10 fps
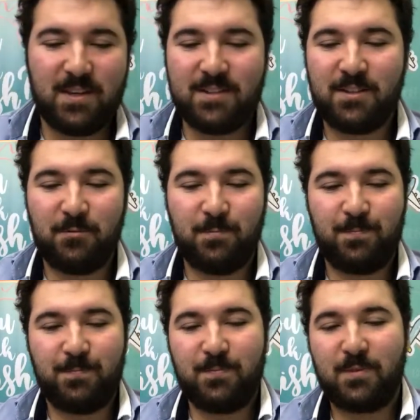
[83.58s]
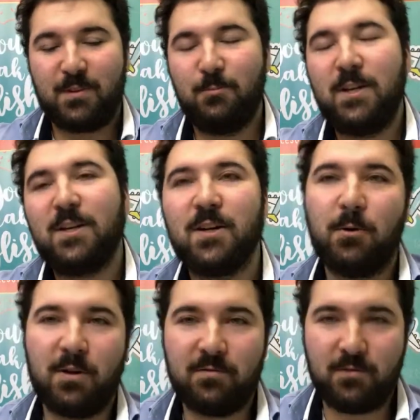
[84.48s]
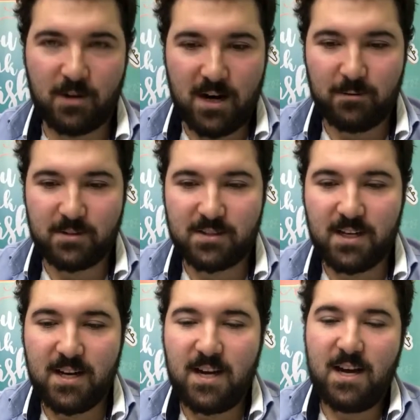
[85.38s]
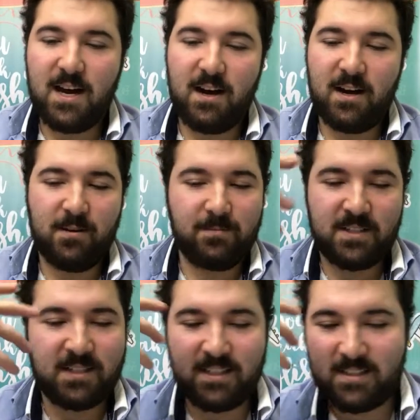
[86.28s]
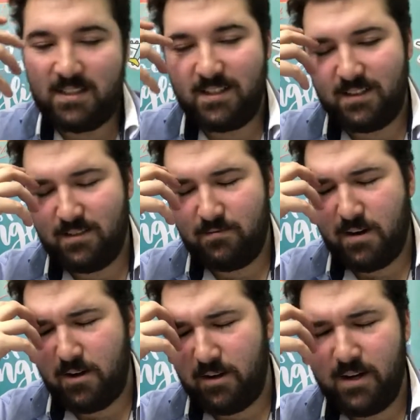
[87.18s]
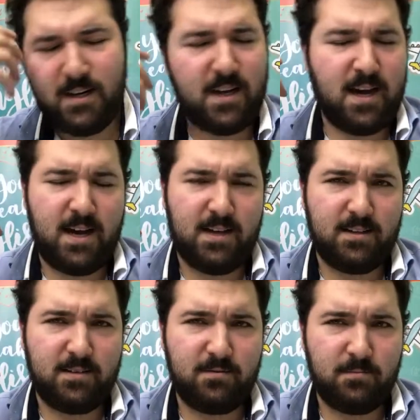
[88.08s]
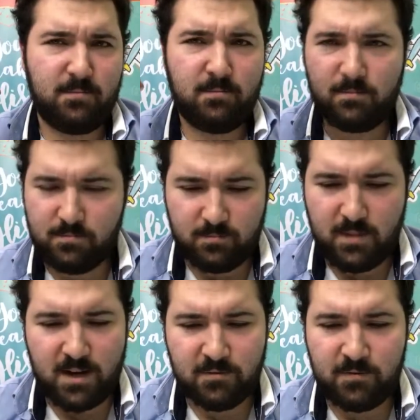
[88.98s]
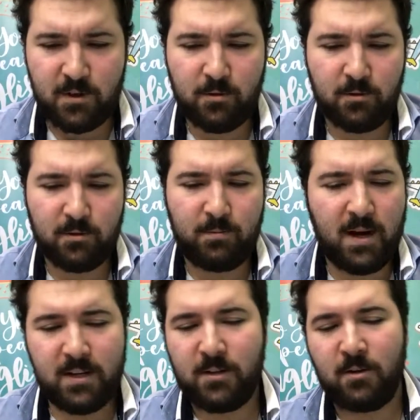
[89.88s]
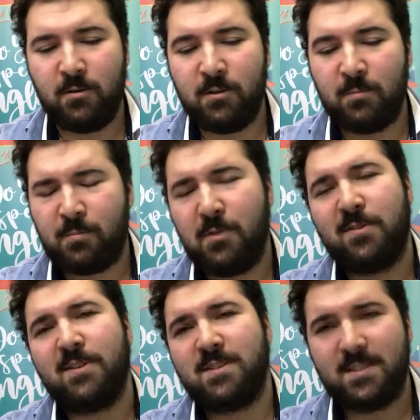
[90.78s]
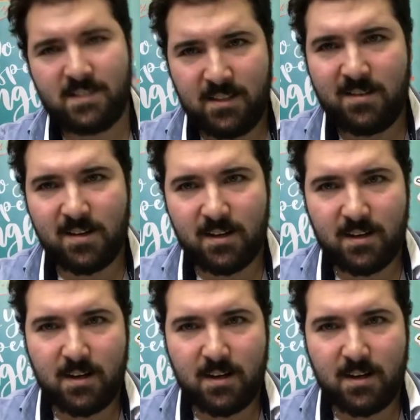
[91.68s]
So, we can go on for hours discussing the varied and manifold pedagogical approaches to teaching.